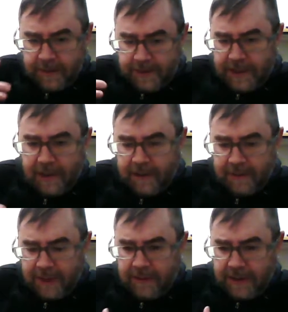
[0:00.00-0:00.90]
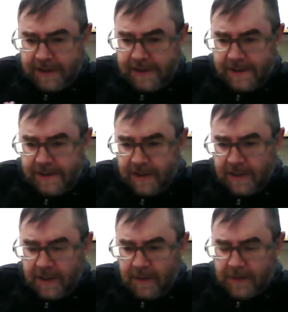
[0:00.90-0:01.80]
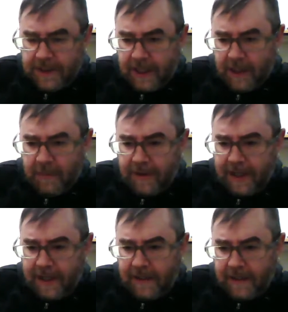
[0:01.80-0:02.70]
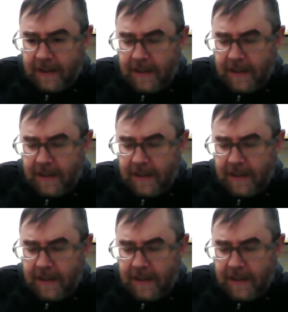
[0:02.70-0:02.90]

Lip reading: kind of going to be Chris's, was going to help with that.